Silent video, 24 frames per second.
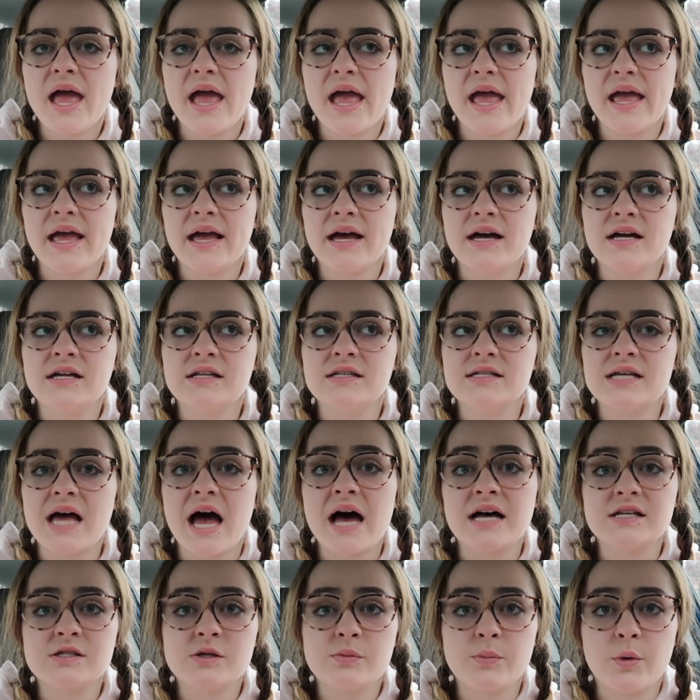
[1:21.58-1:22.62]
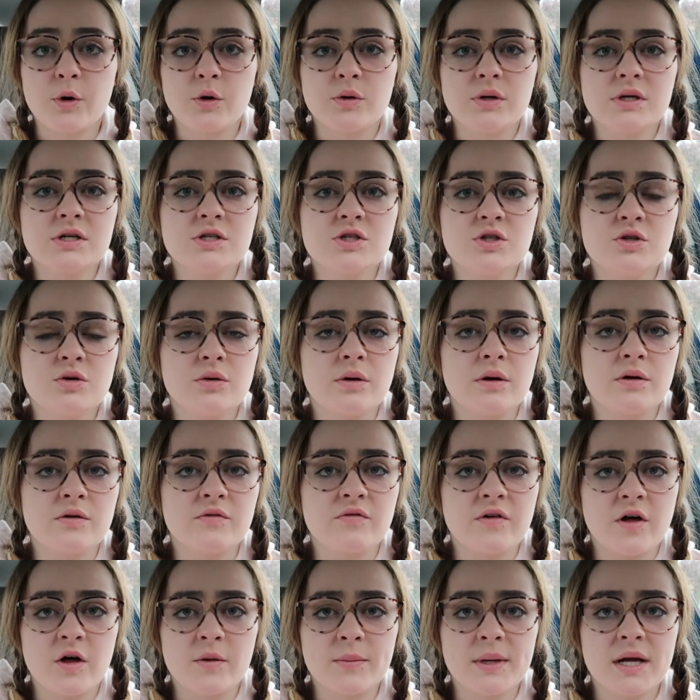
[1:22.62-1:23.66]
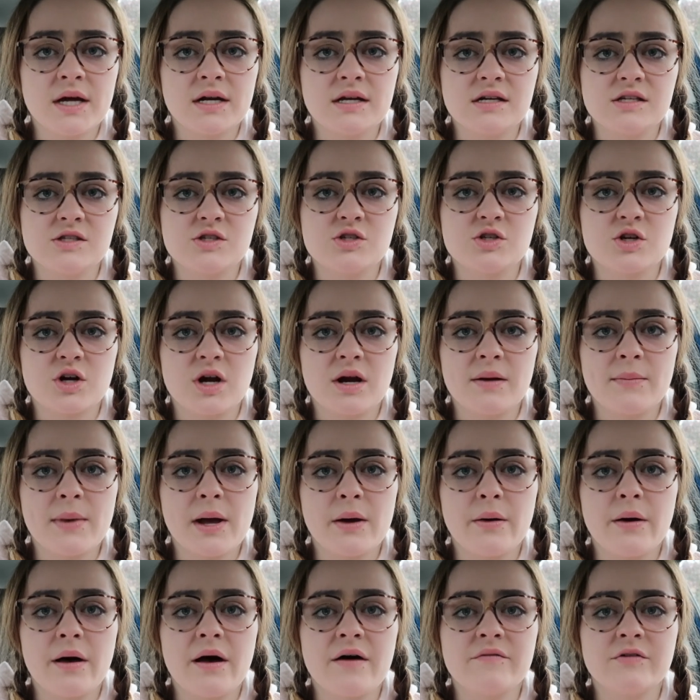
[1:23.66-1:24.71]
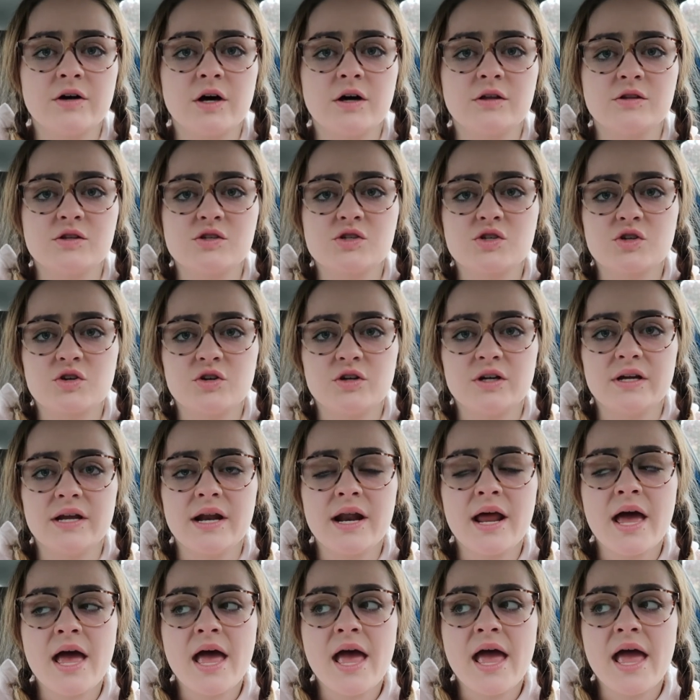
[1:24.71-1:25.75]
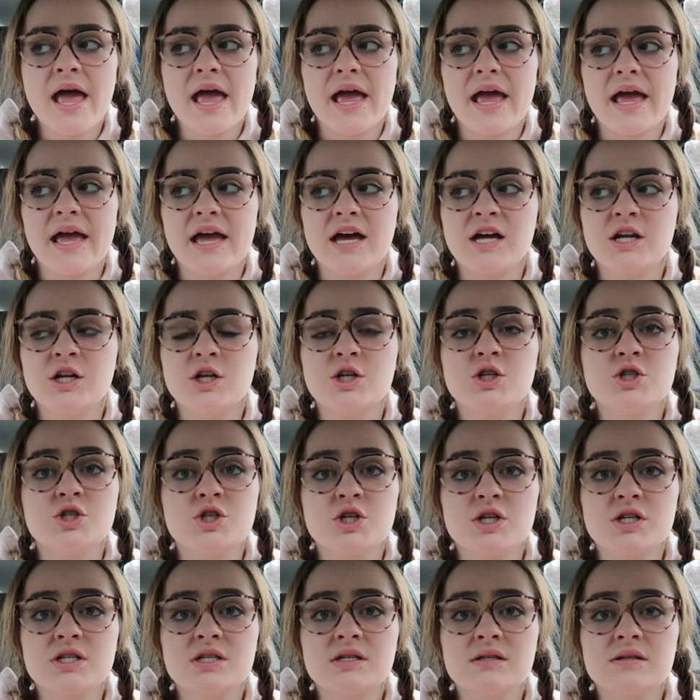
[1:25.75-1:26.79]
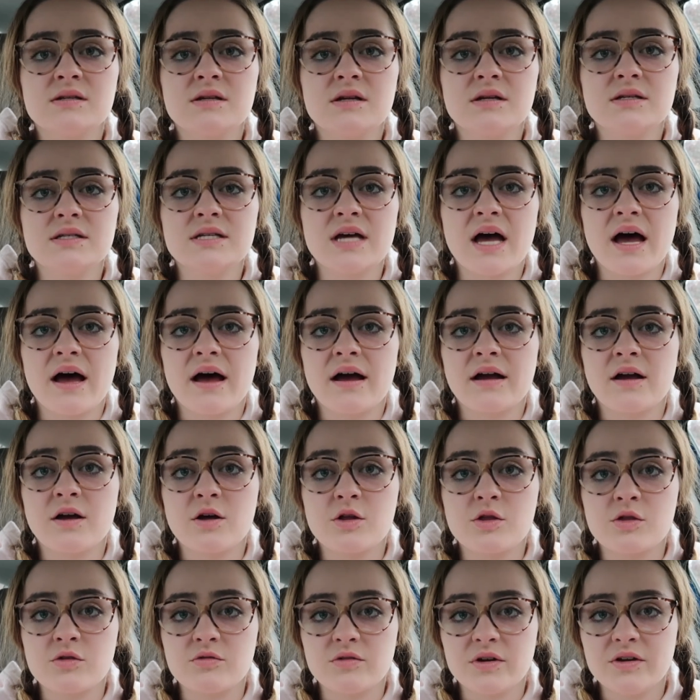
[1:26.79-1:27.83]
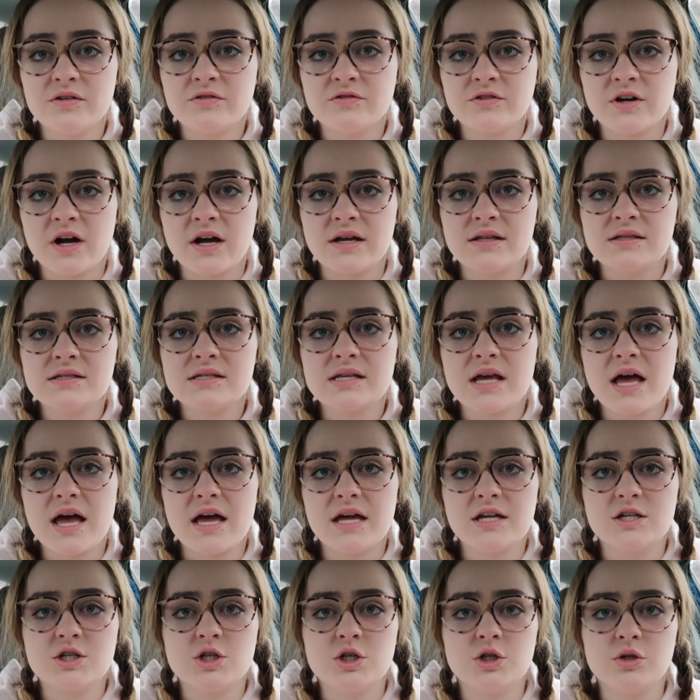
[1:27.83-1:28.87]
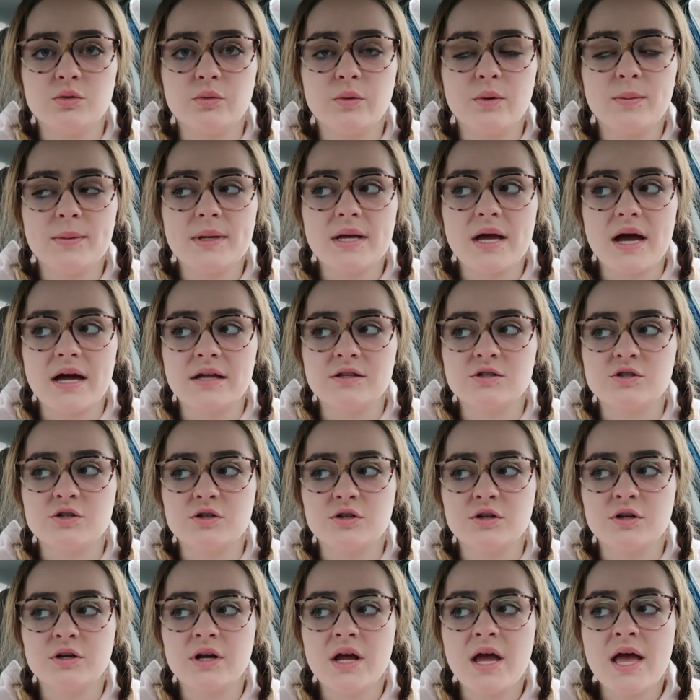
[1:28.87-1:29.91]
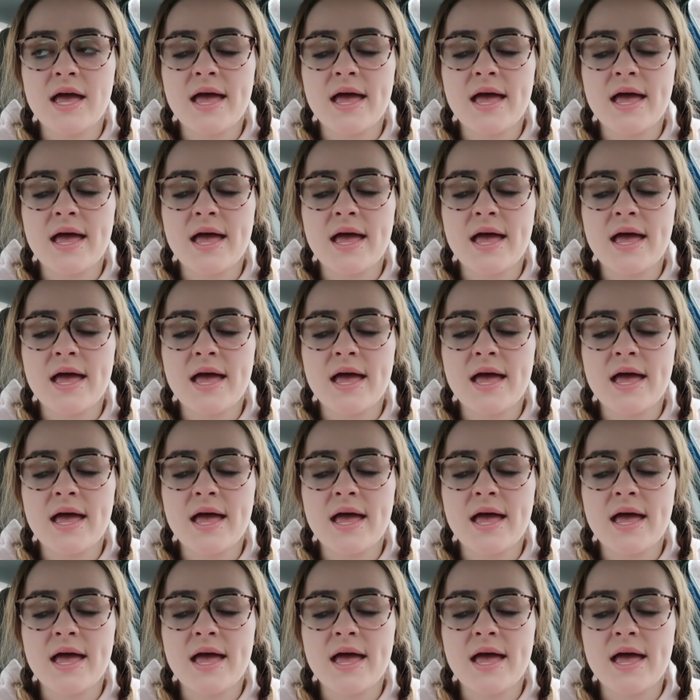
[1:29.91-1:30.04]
And as a bonus, you could follow me on Instagram. I'll have it on the screen. And just tag 3 friends and you will be entered.